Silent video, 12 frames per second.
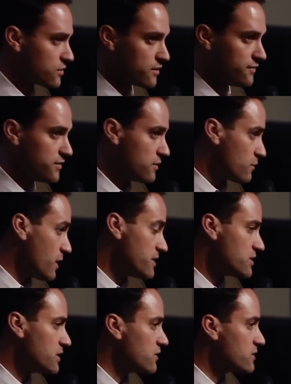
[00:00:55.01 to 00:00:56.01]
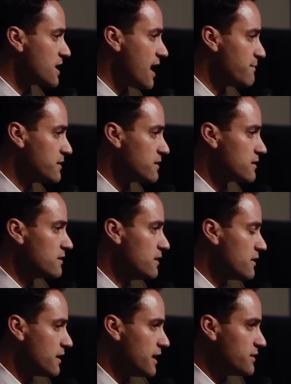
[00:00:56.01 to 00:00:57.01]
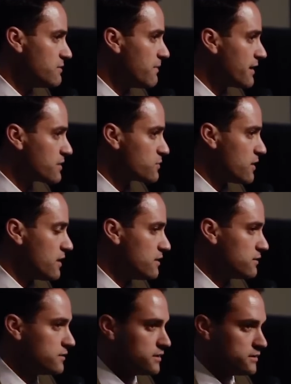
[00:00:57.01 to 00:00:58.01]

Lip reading: or if you're wasting your time here and you might as well,